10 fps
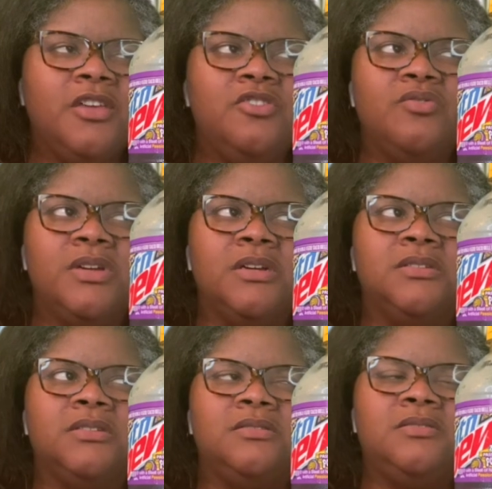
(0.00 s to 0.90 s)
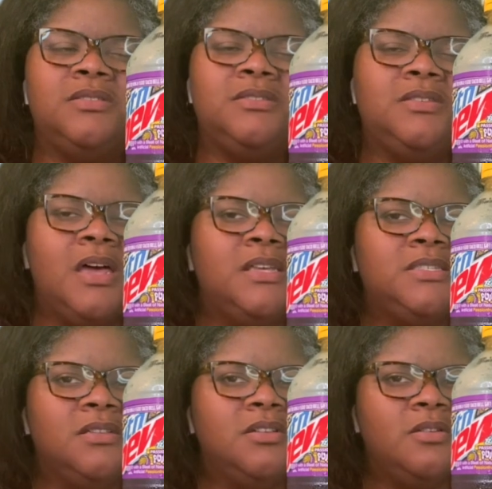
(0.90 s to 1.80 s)
you can
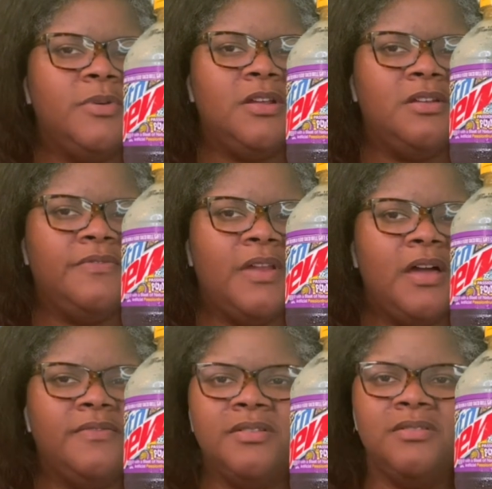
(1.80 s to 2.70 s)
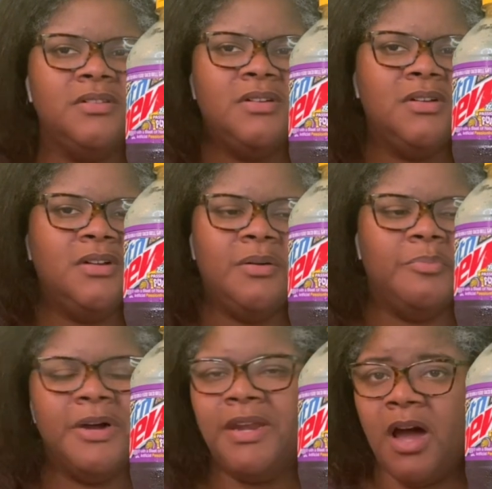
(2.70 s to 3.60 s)
taste a little bit of the flavor,
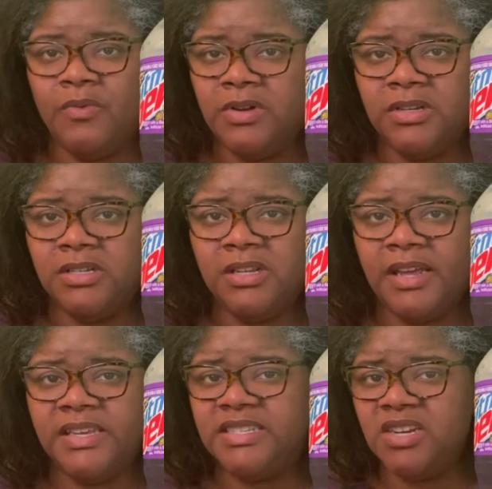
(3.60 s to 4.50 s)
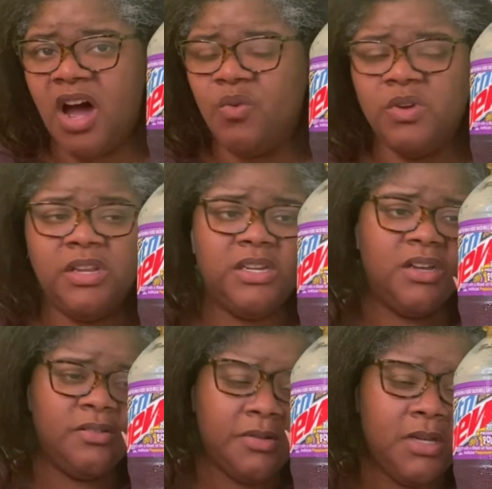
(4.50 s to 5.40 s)
but not really, like it's not really
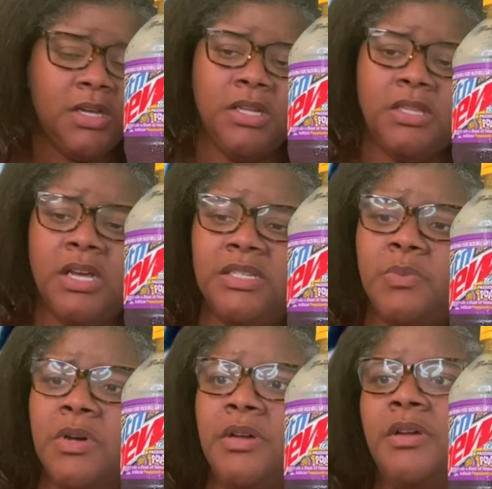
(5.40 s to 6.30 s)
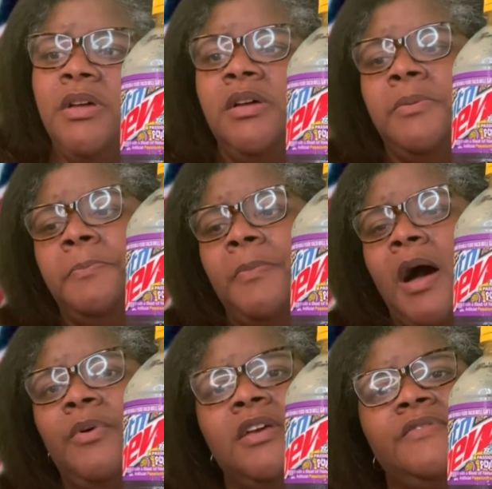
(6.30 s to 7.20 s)
there. This one,
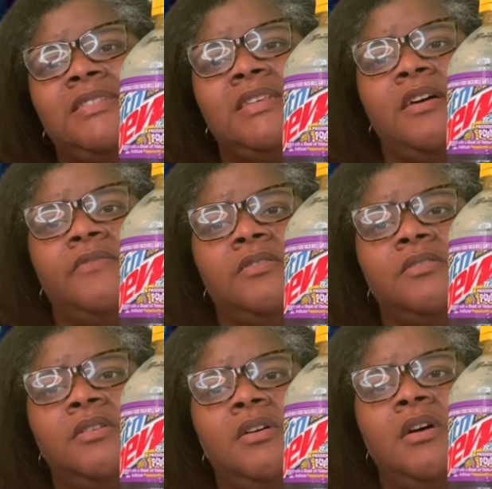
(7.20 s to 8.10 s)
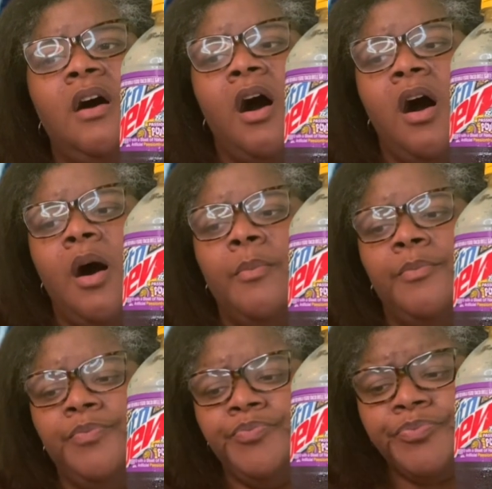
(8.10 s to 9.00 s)
I would give a 7,
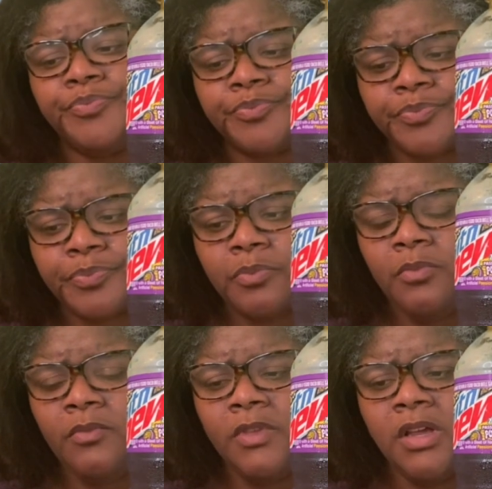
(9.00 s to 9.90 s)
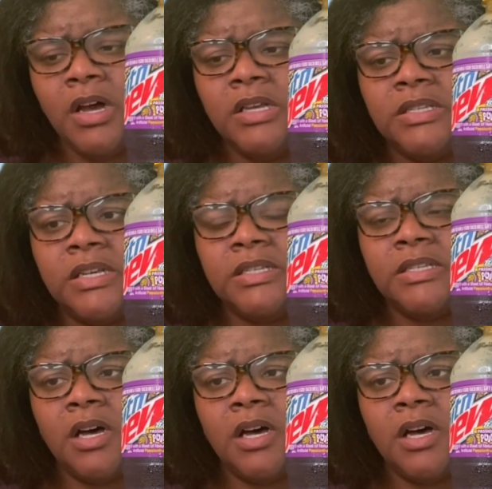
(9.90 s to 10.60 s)
because it's,